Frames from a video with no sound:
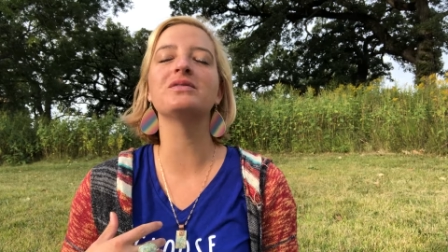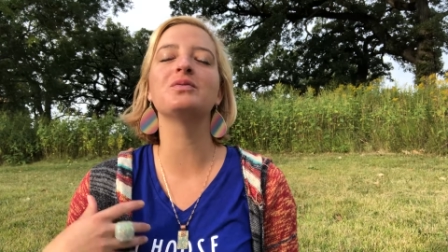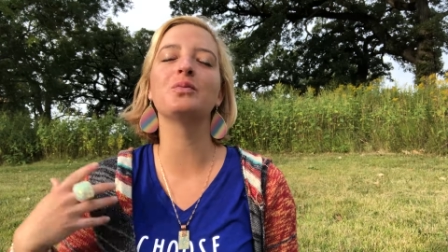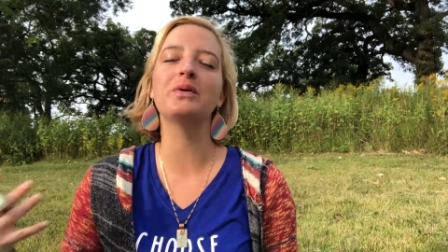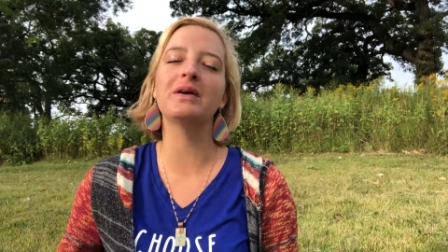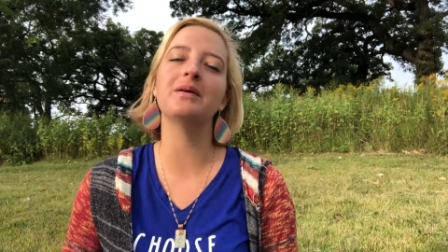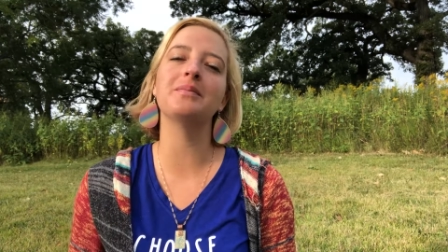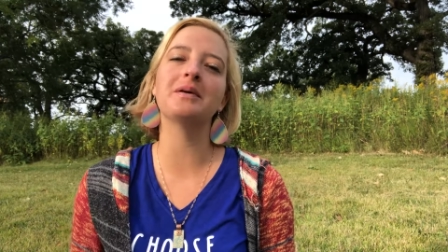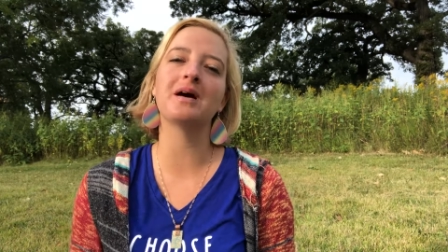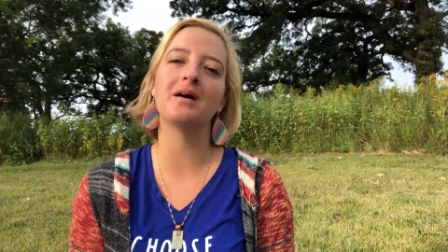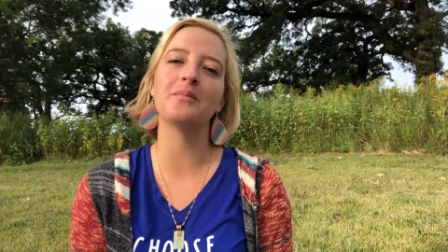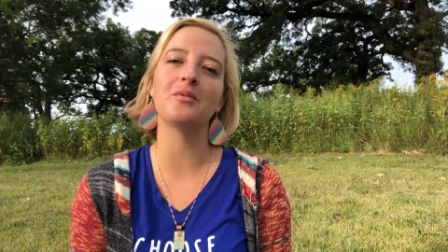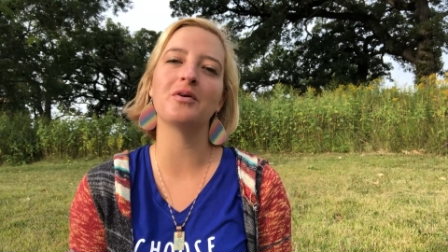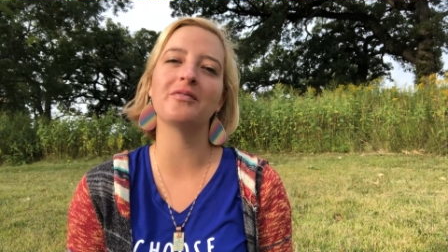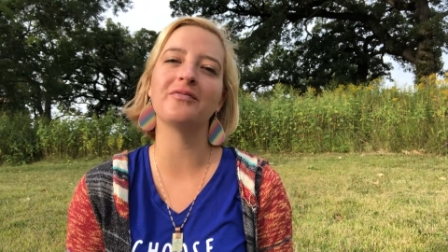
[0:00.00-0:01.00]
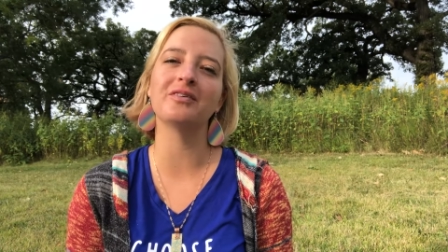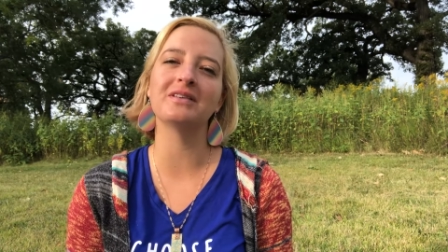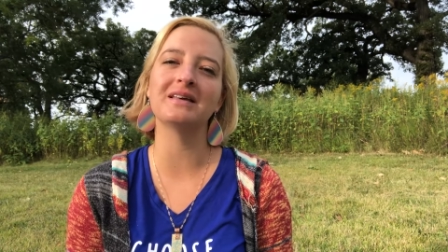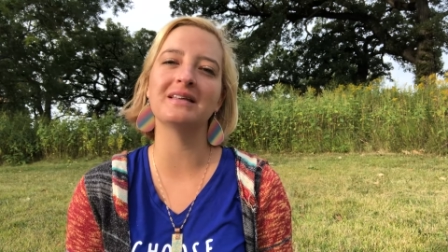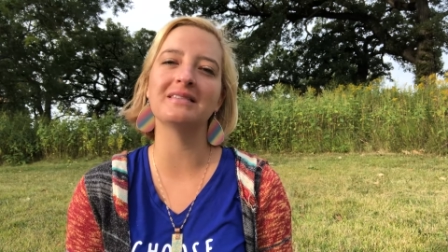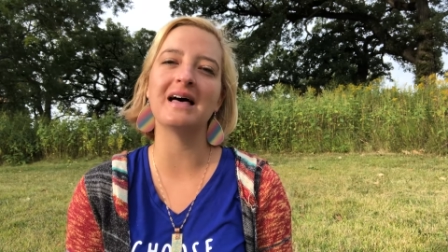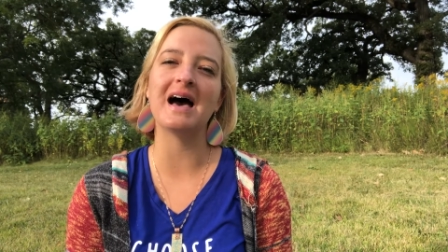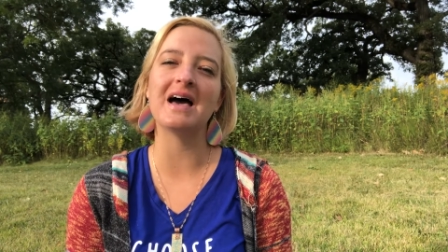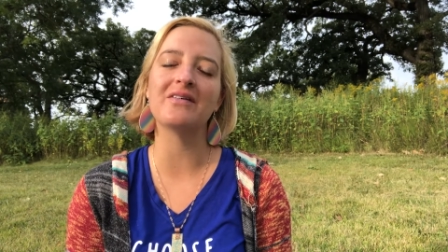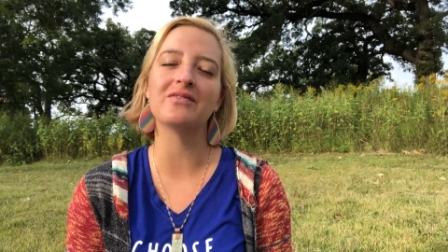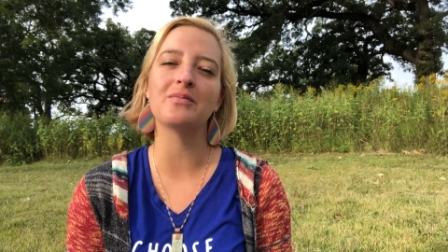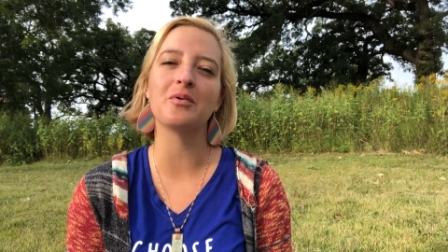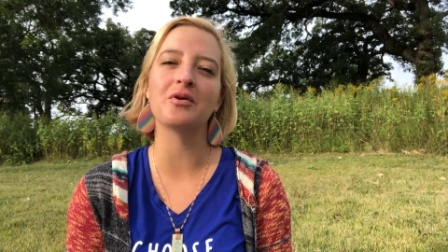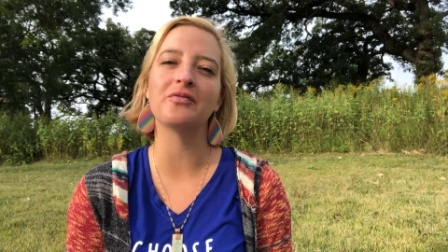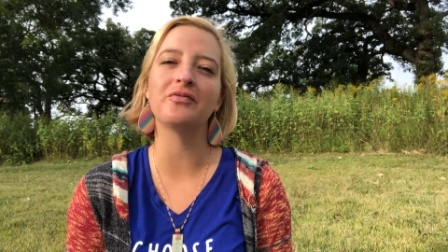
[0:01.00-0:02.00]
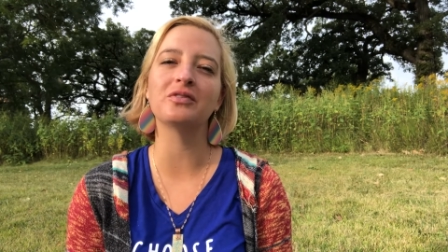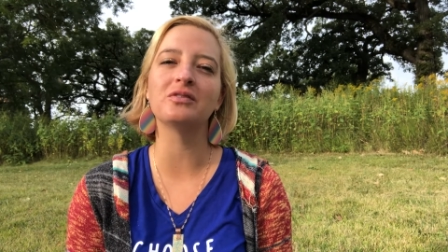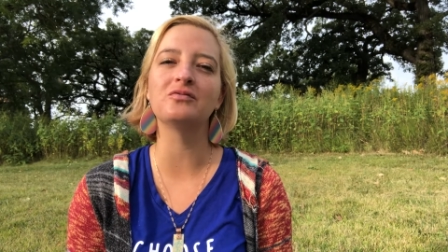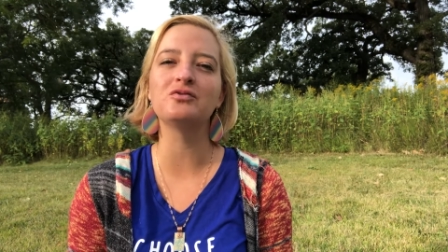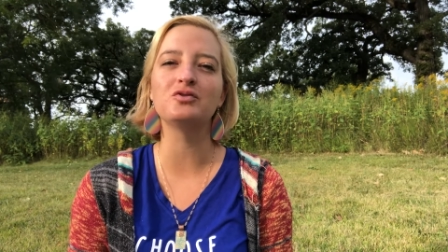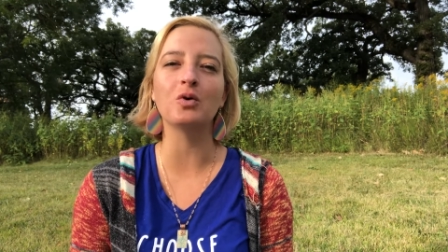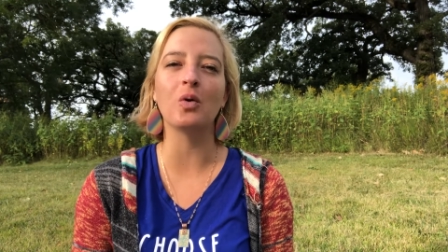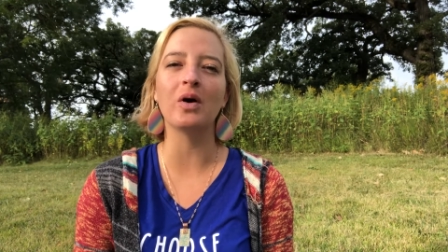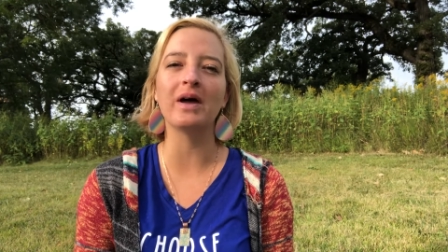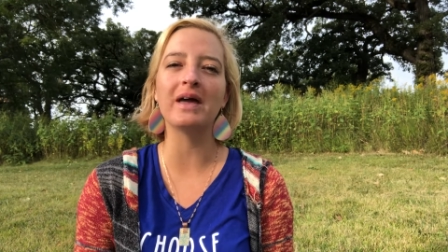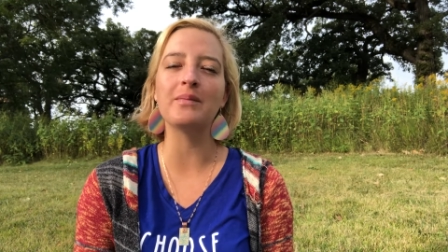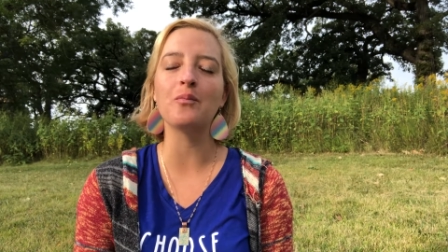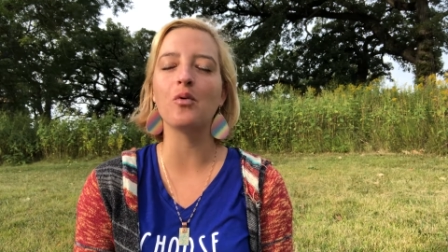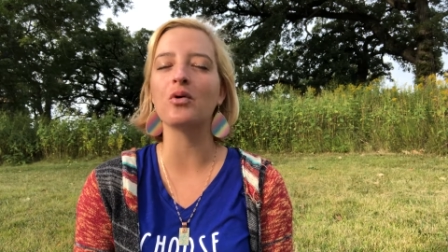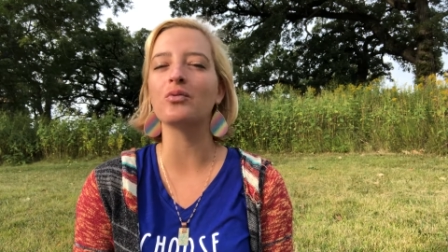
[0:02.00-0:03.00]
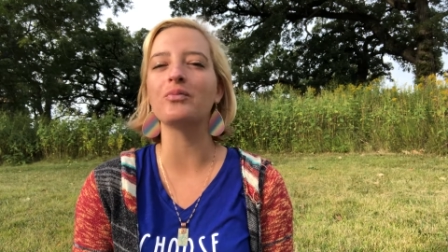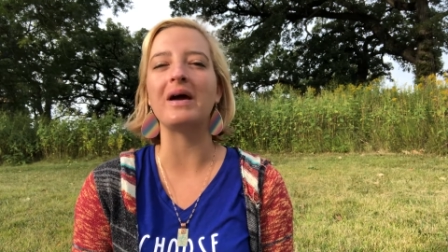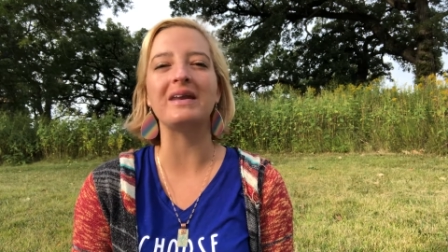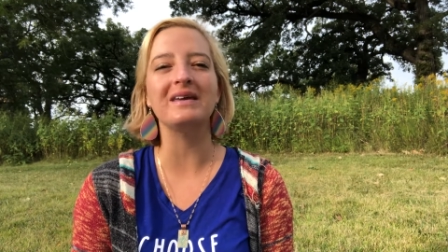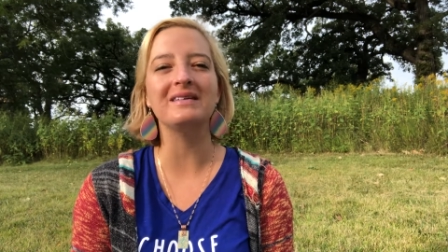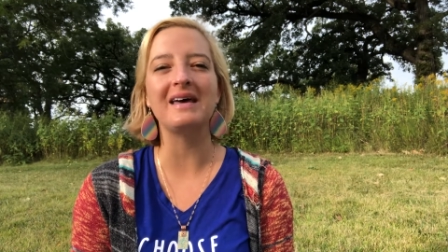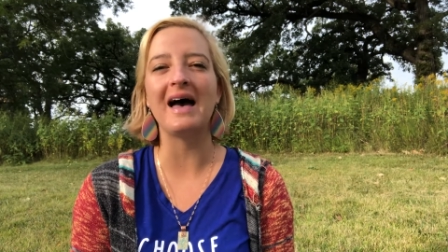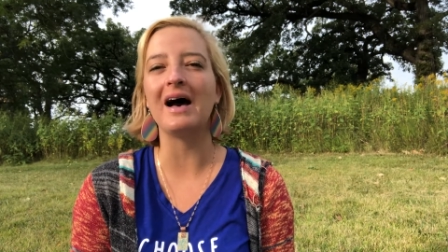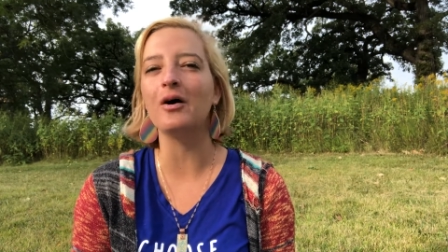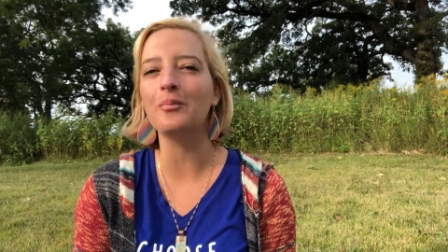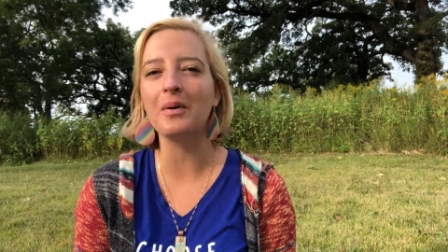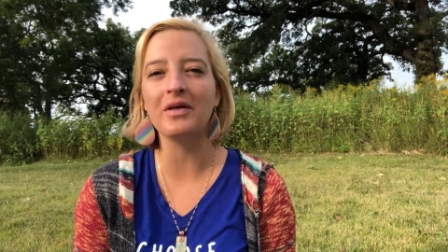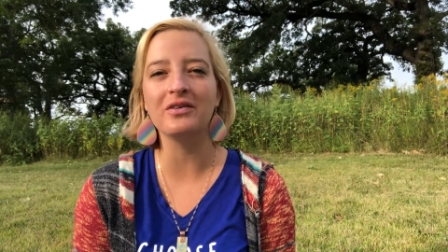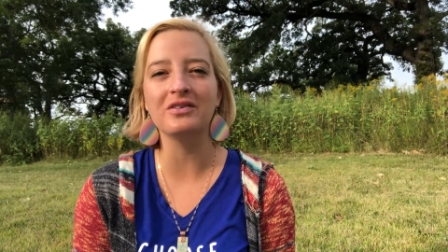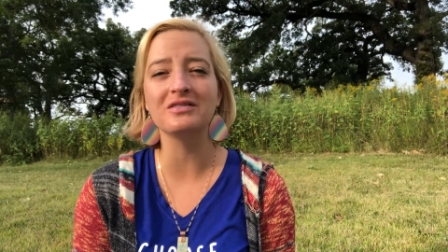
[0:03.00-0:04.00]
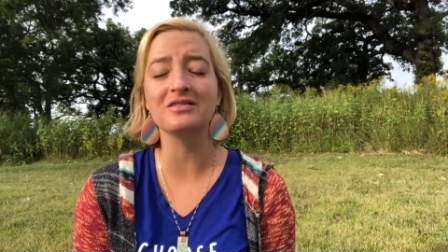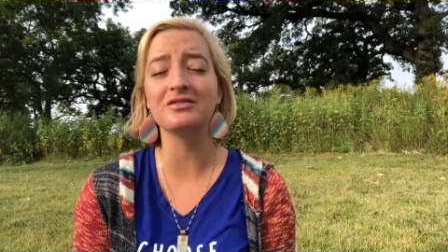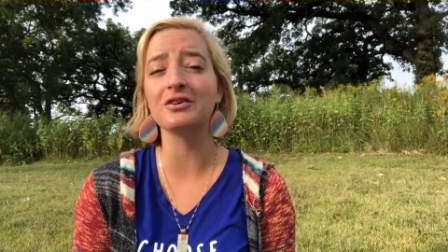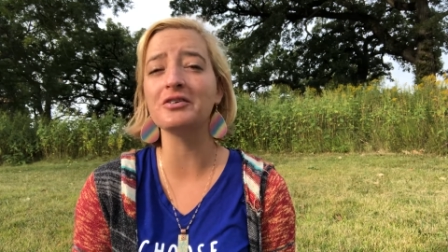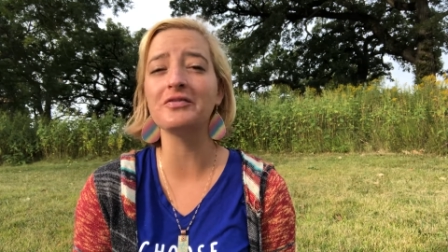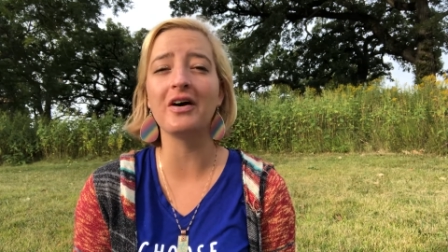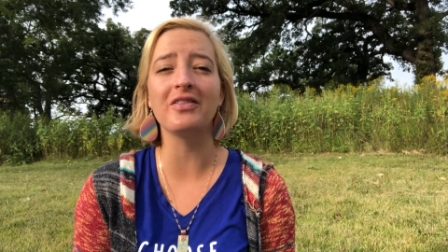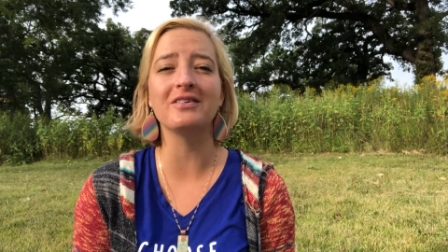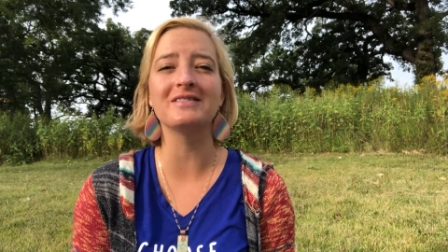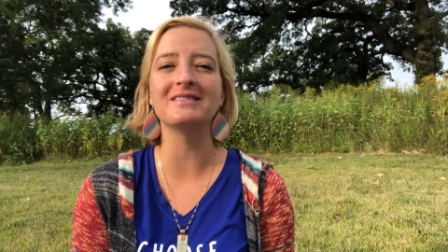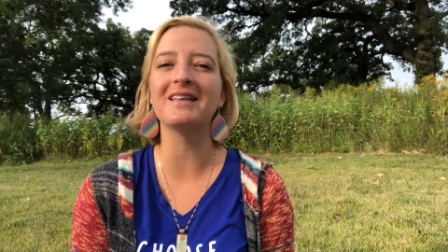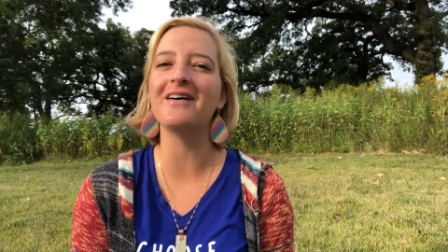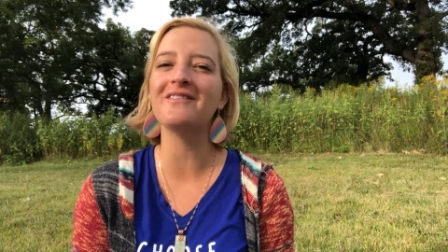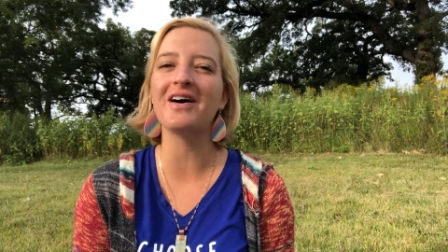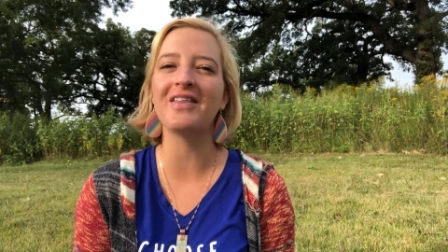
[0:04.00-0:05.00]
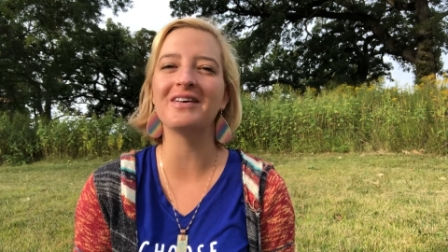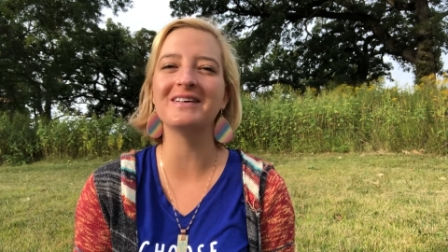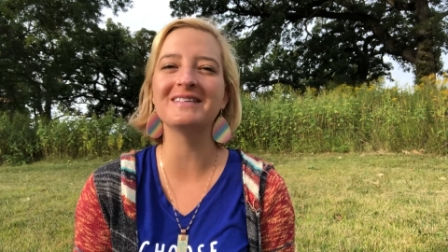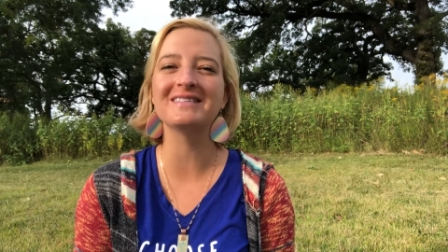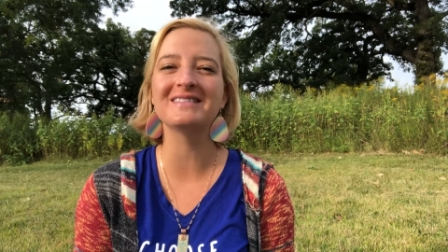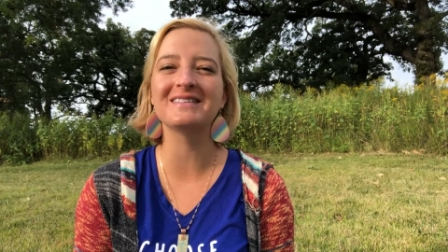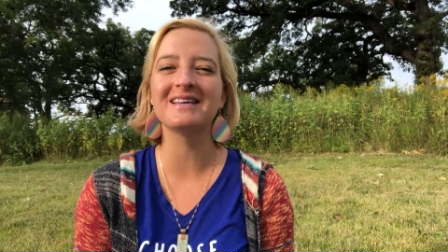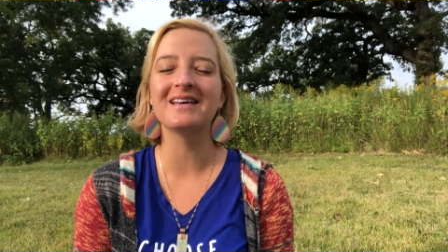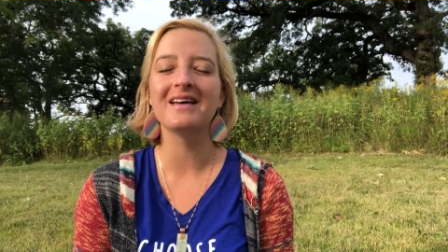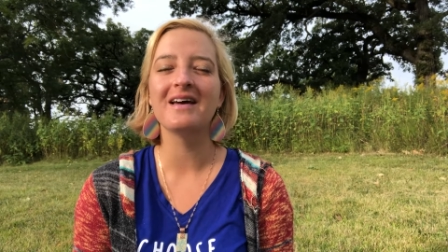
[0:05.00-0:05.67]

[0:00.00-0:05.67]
we become more fully alive and more full of joy and more ready to help others, serve others, love others,